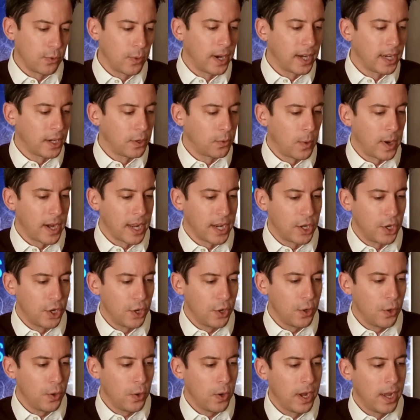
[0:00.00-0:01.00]

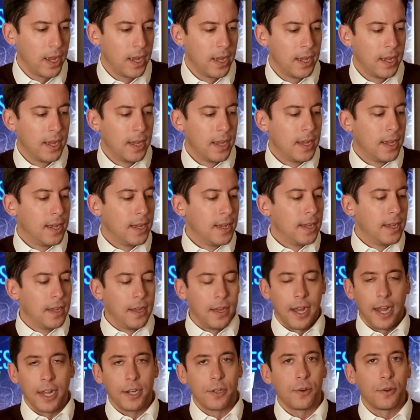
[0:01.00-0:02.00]
2022.
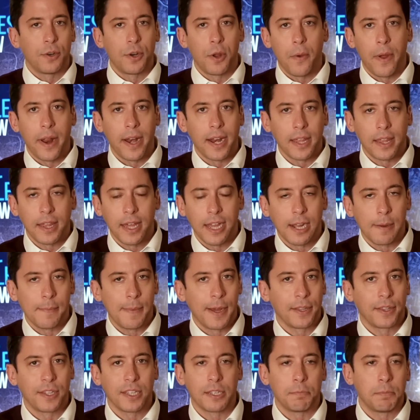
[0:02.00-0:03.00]
I don't know anything
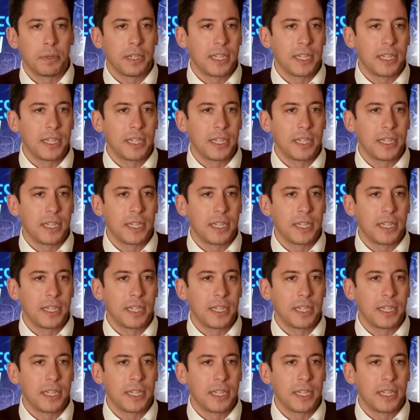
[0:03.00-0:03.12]
about this